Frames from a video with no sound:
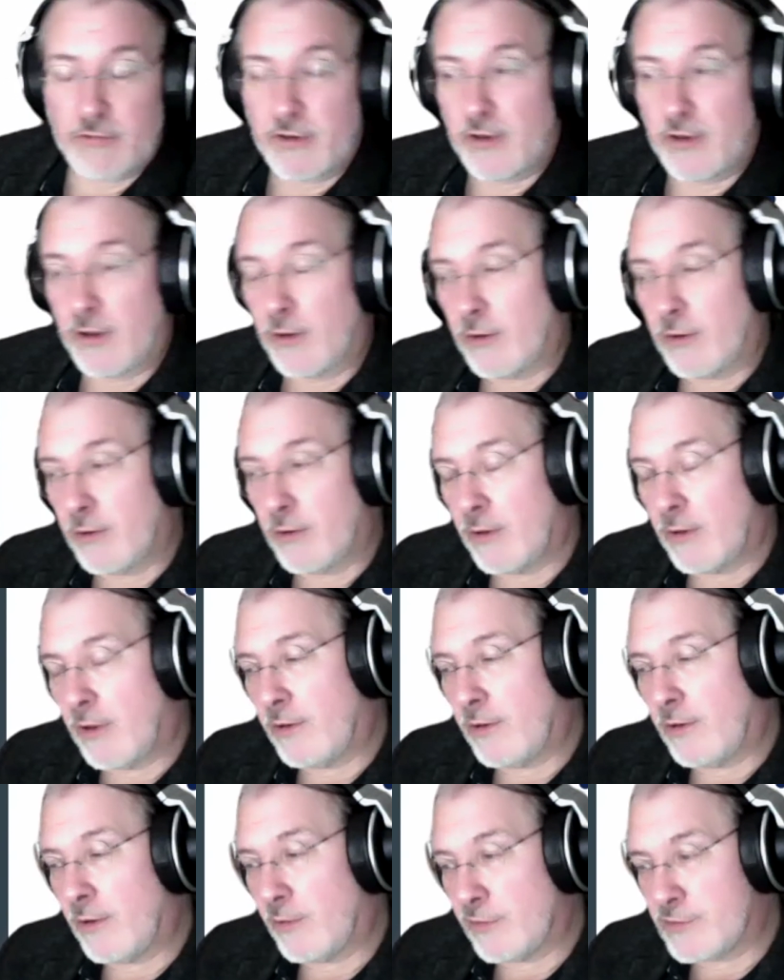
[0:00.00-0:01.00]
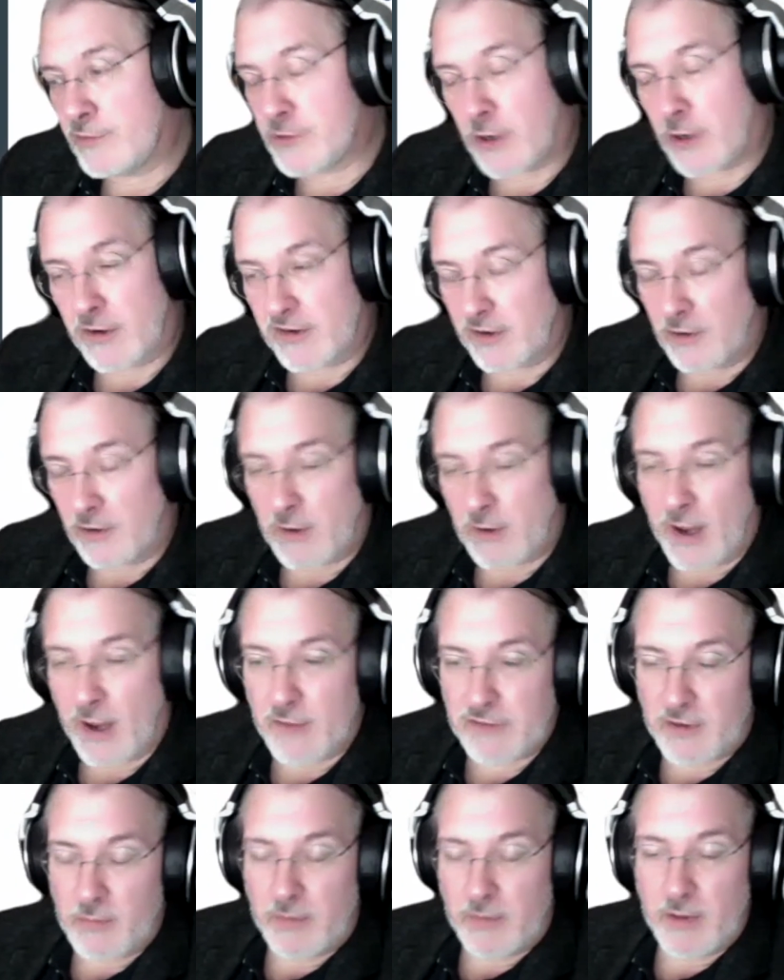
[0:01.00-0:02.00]
And those charts and
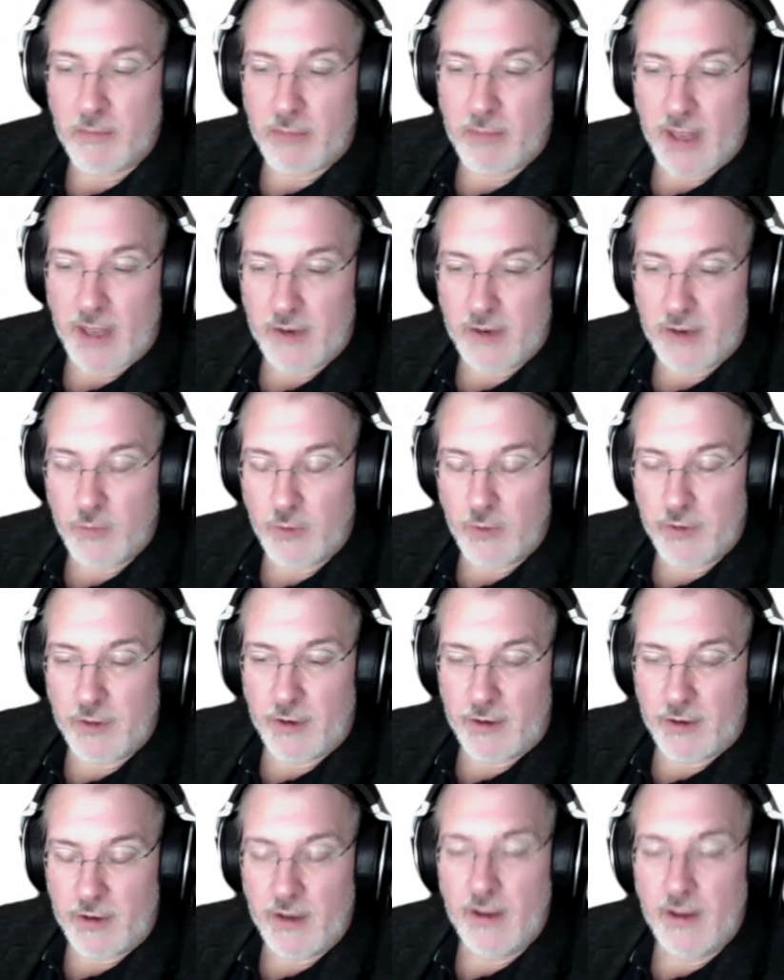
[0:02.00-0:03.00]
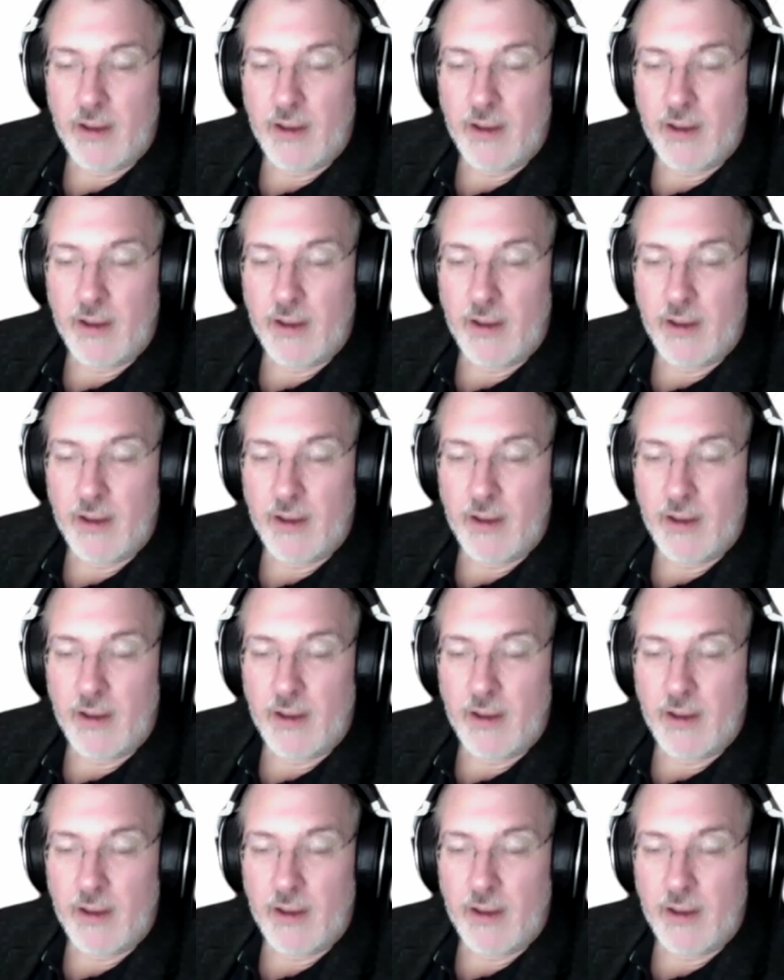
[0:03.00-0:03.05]
graphs can be embedded within